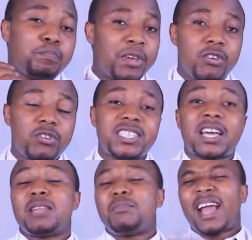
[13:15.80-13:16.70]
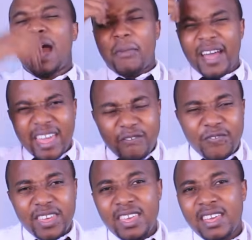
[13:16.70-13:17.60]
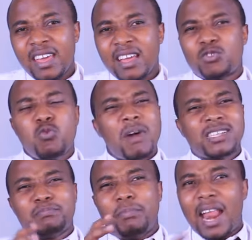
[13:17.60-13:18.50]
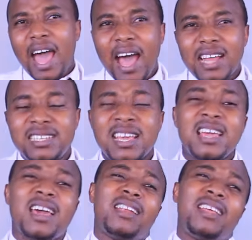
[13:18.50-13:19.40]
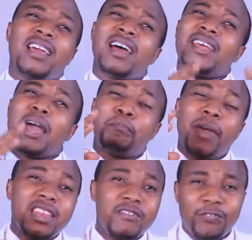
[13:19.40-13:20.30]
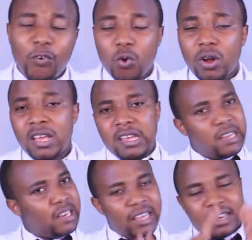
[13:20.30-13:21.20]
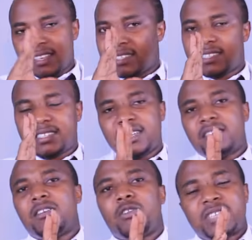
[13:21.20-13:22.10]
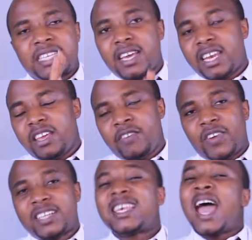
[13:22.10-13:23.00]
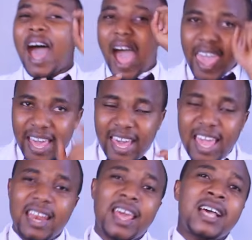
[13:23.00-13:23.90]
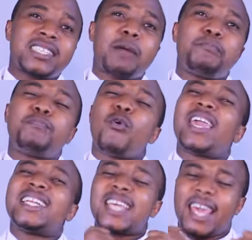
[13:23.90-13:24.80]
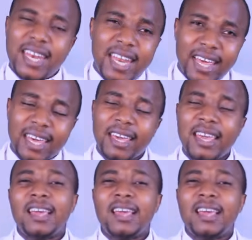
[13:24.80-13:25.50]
periods can become heavy, too much blood, they are painful. Then it's still, those are side effects. Again, some people get headache,